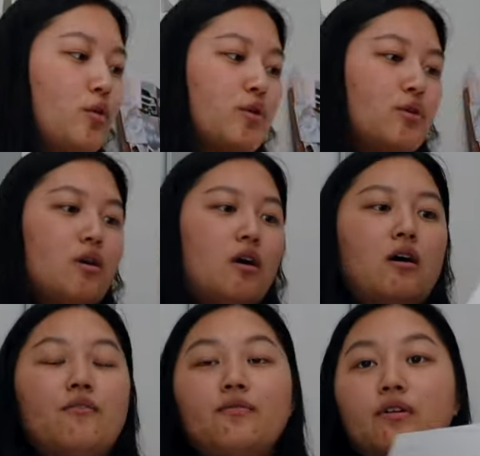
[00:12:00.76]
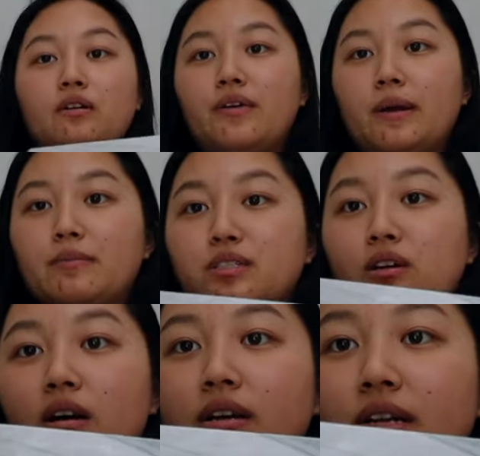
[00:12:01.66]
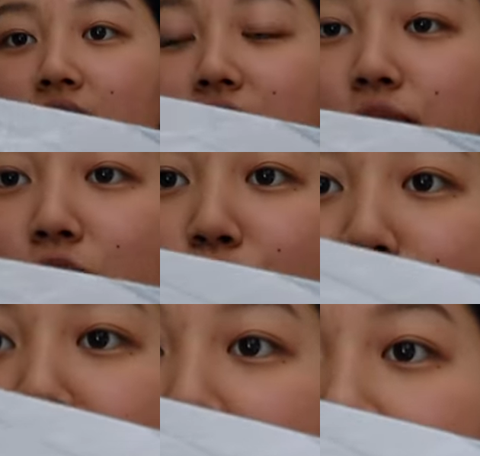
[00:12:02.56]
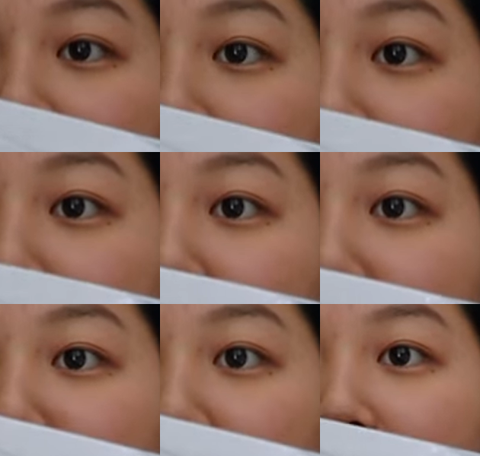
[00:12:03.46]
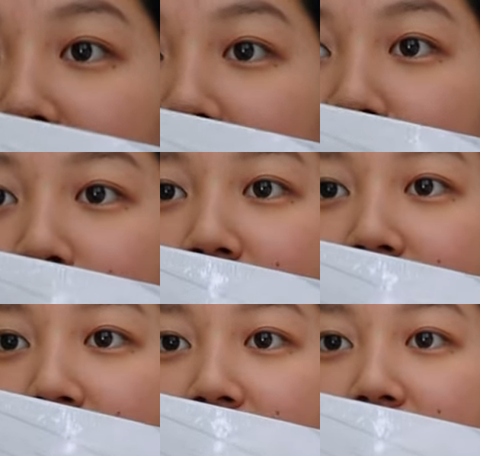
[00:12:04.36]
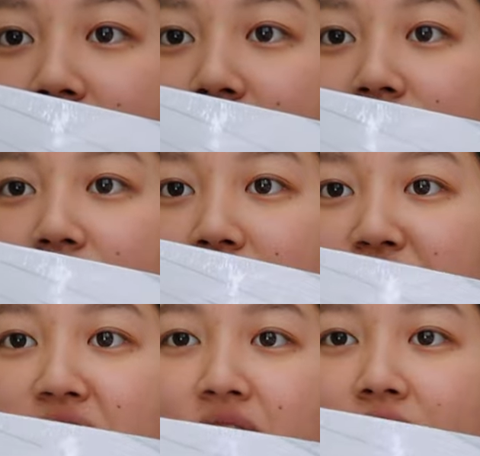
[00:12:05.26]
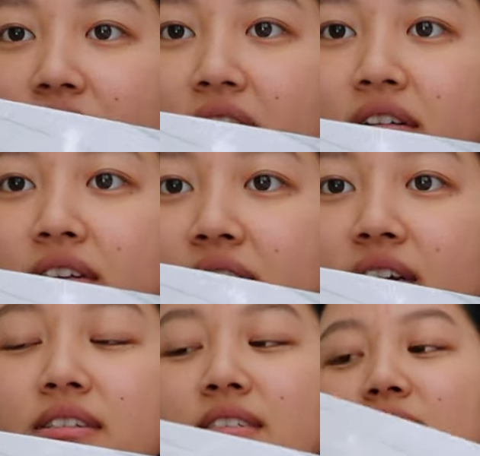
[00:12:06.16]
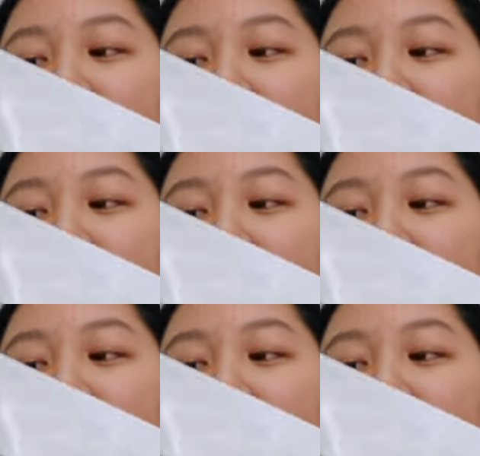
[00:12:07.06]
order off of Amazon. It's from the brand Gelin or Gelin, Gel, Gellian,